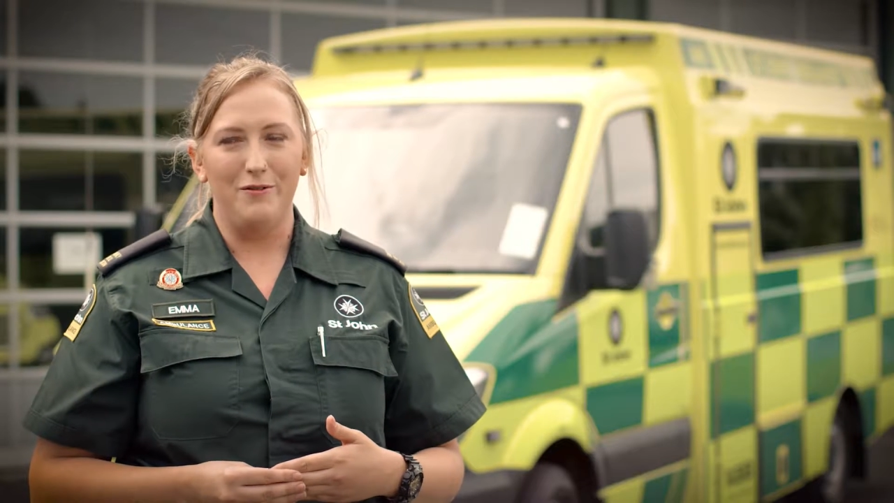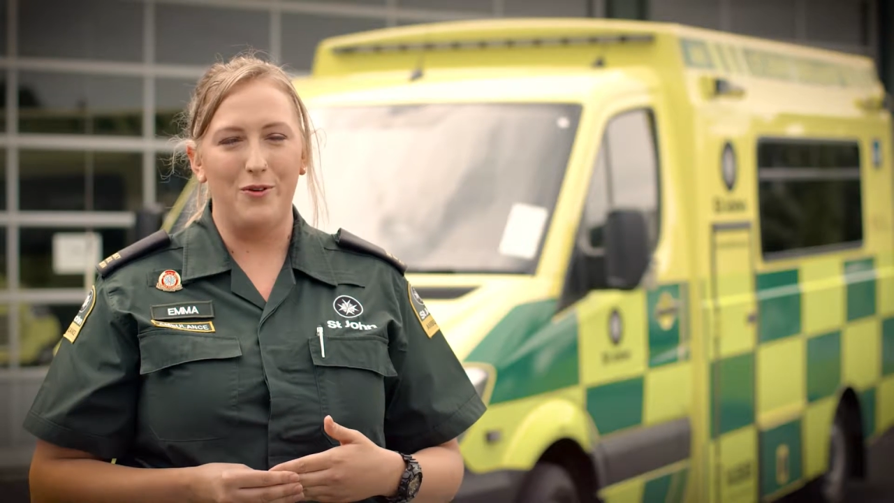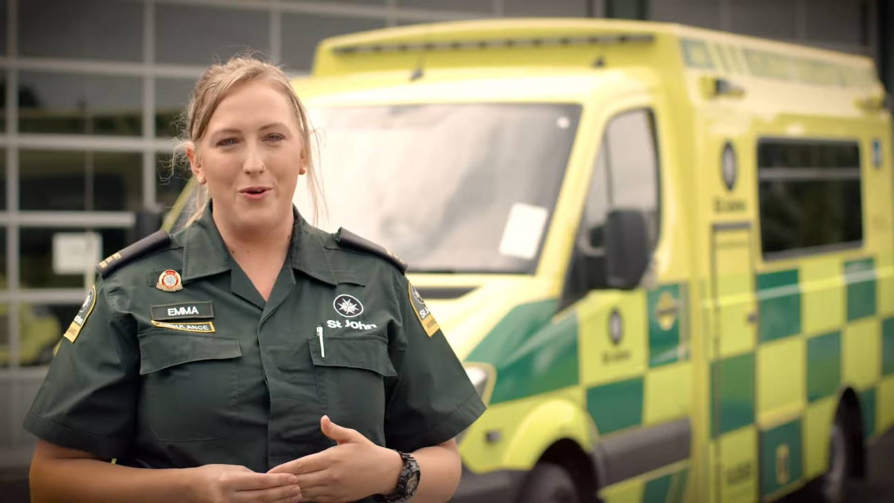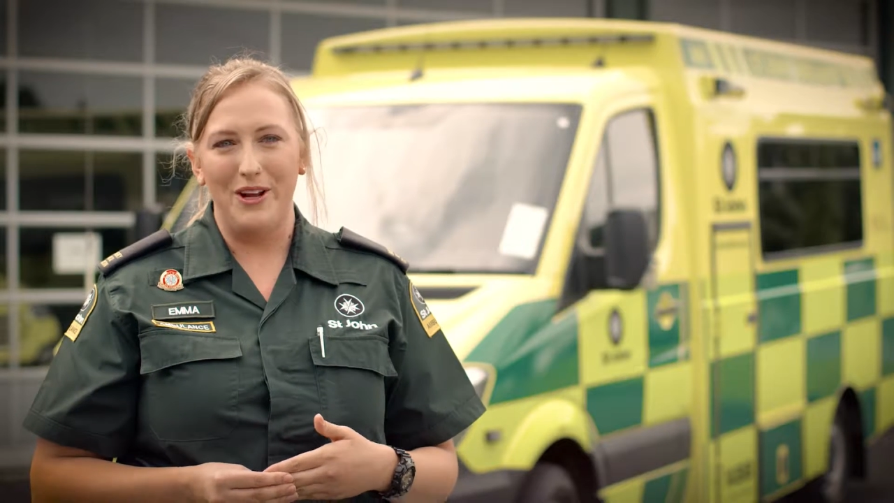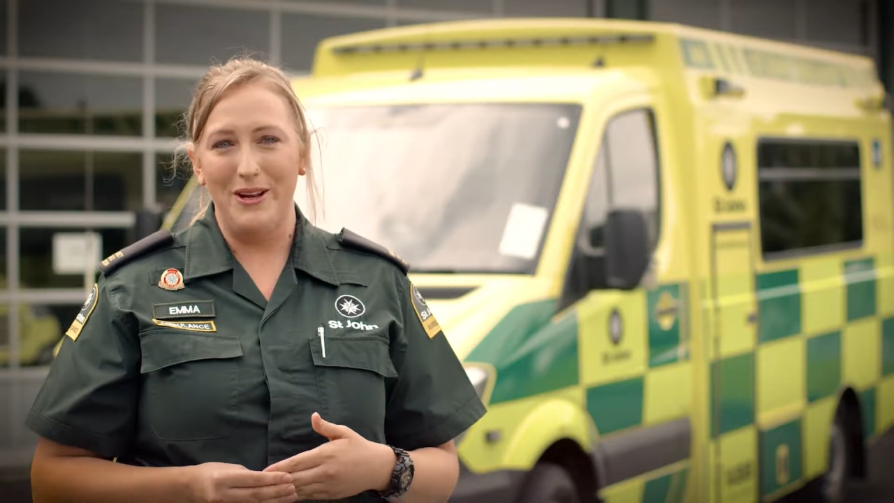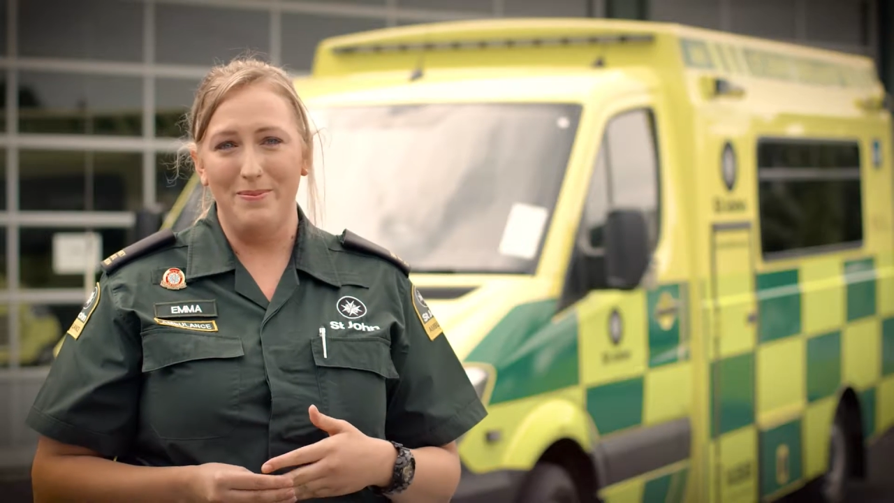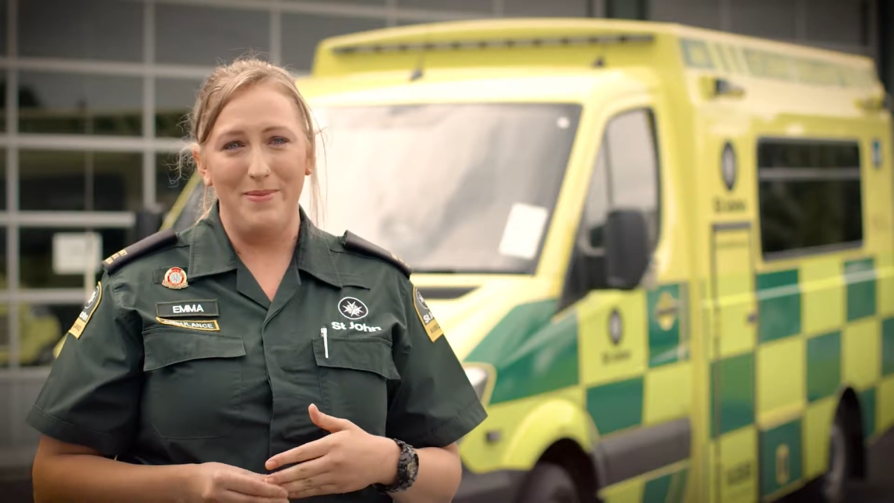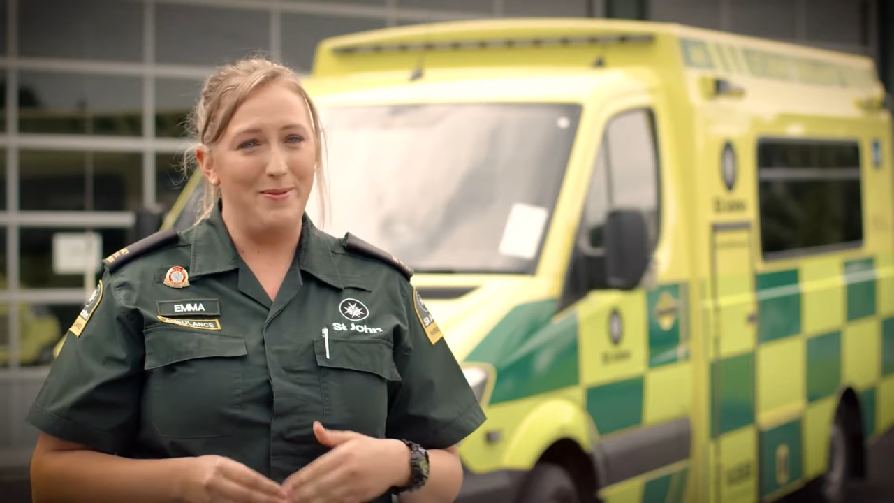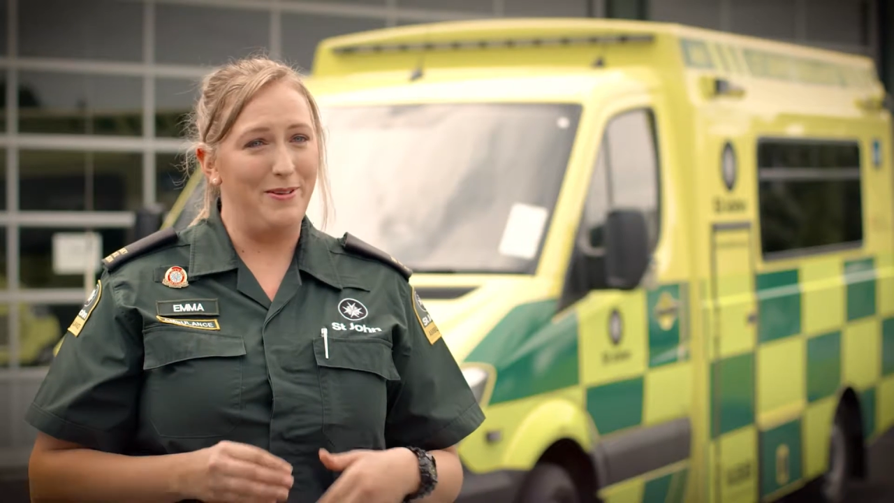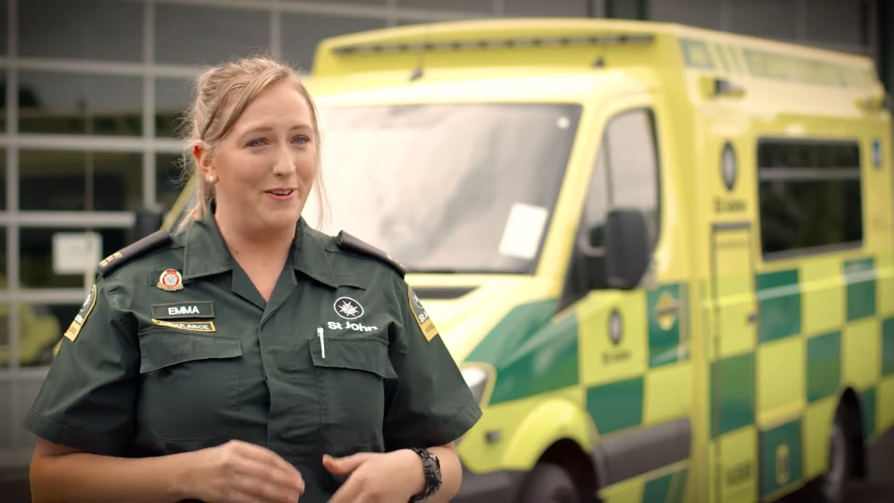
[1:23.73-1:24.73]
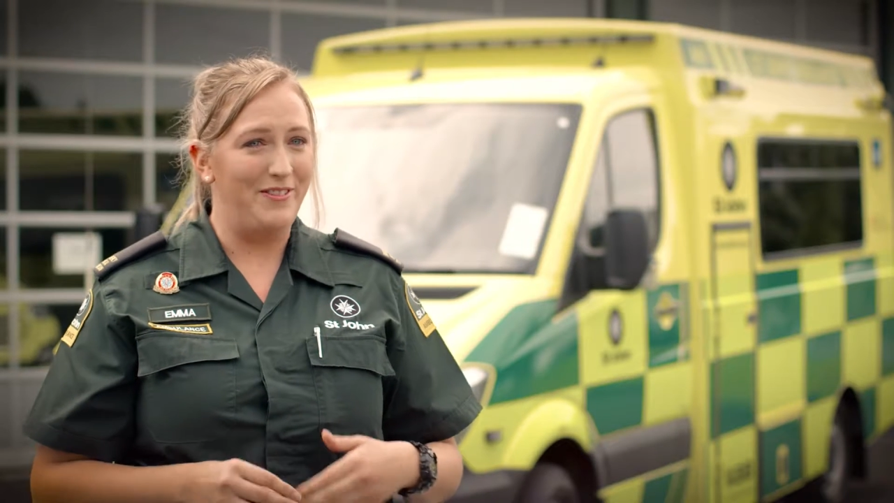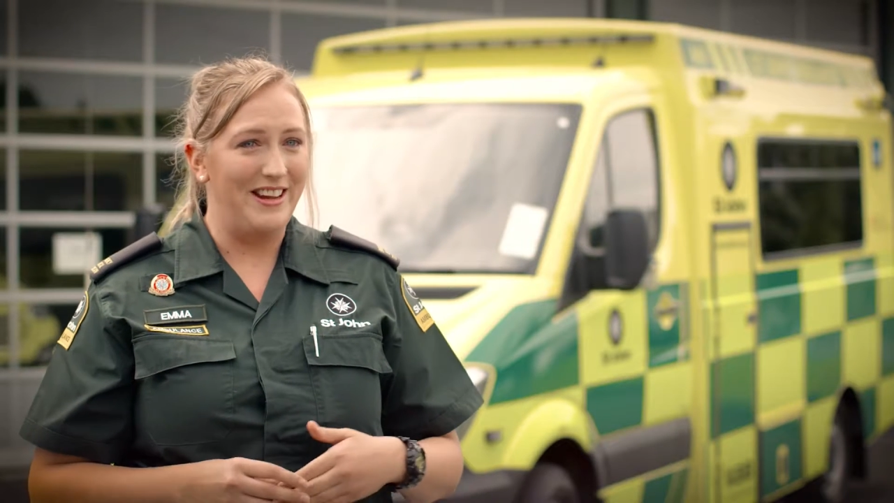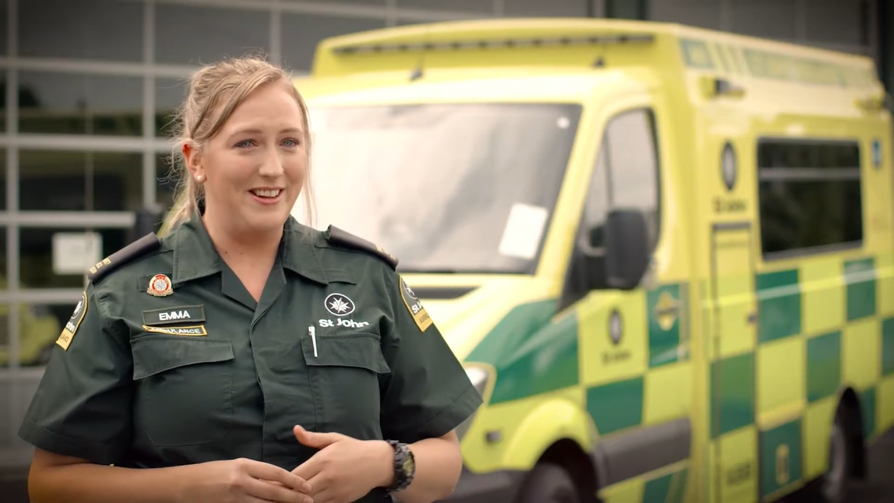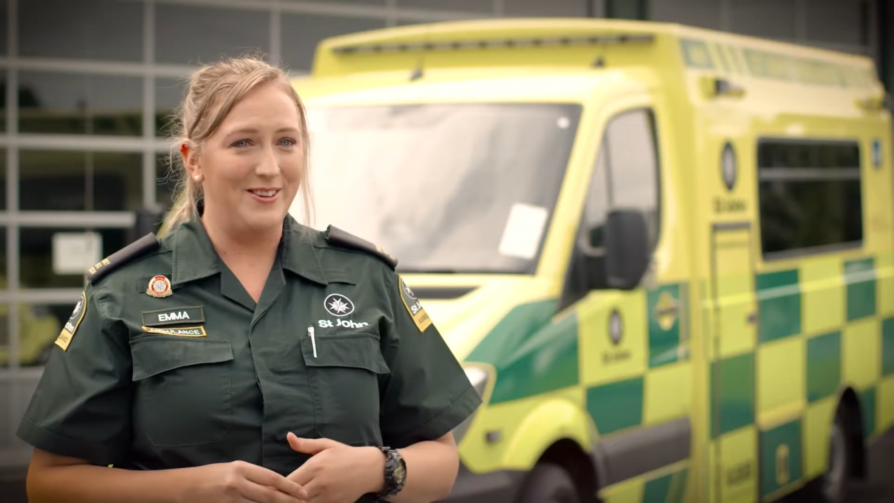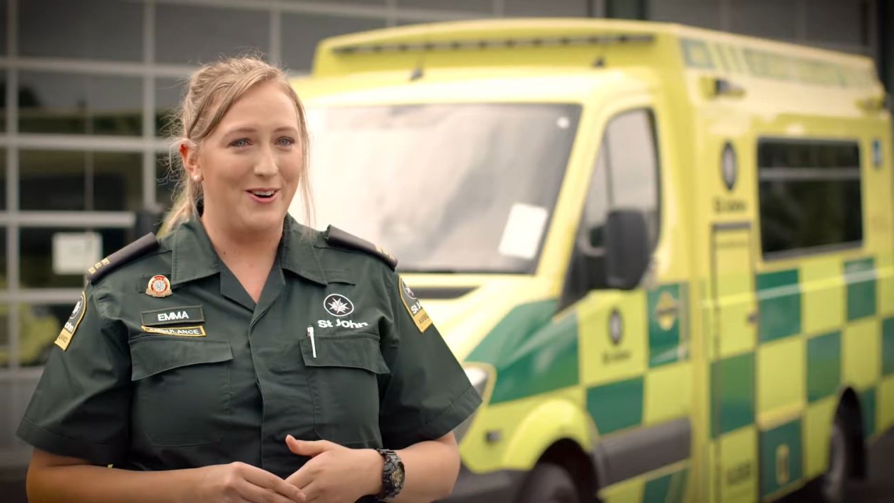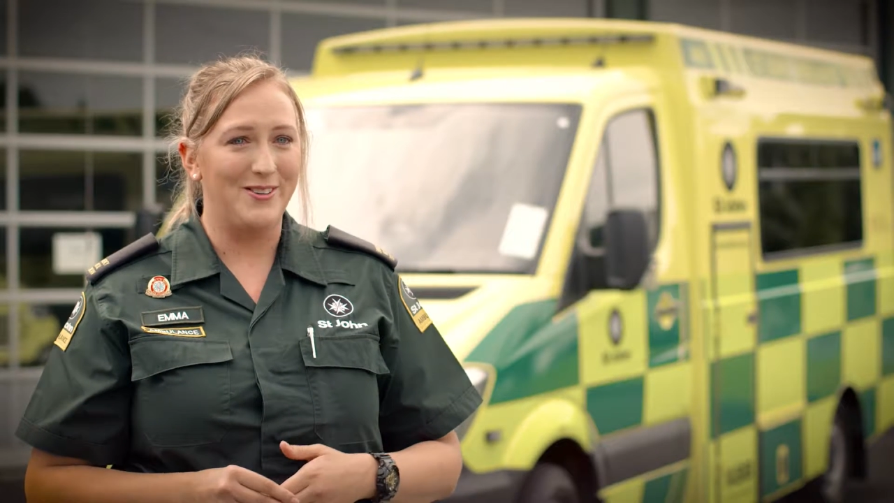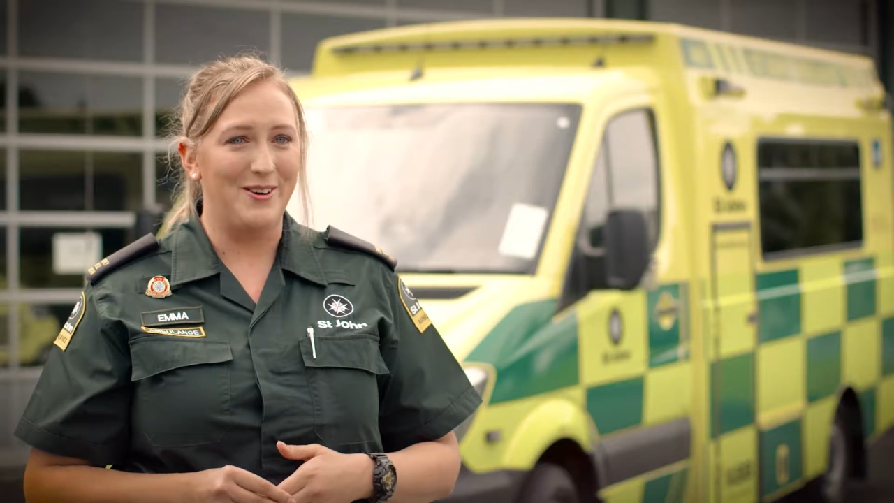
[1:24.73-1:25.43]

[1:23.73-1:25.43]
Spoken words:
40, maybe 50 years old,